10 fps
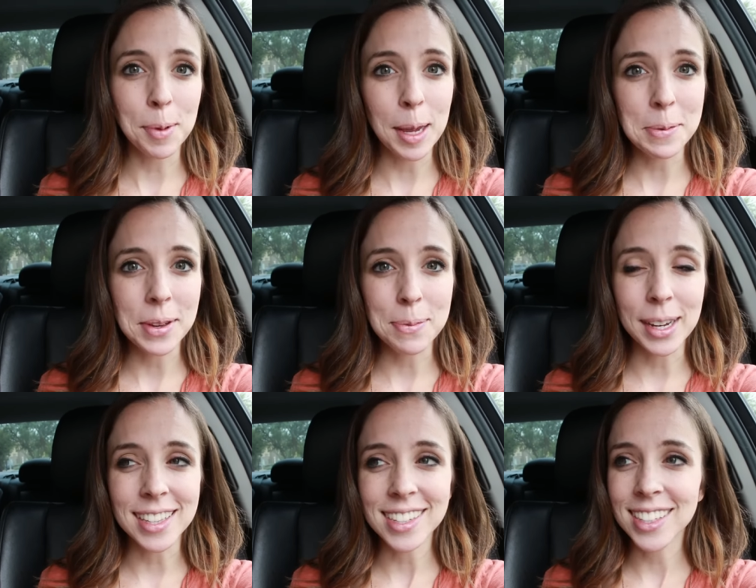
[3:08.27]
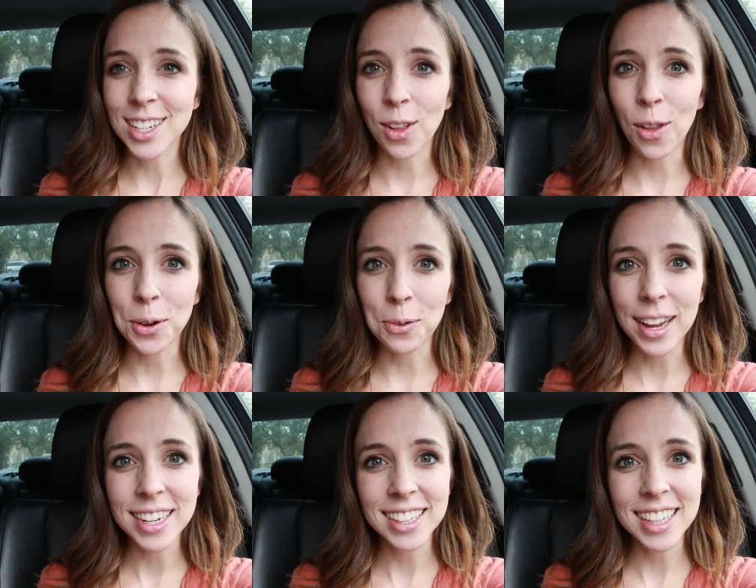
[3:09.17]
baby because it's such a long
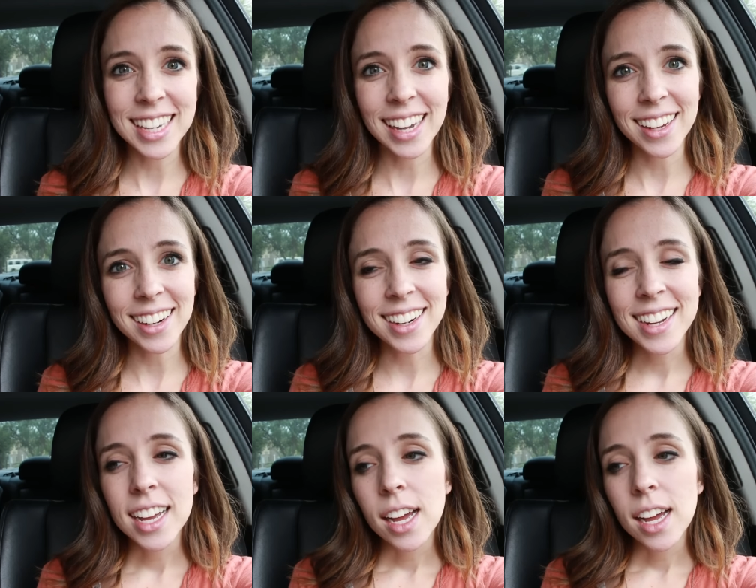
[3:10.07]
wait until they get here.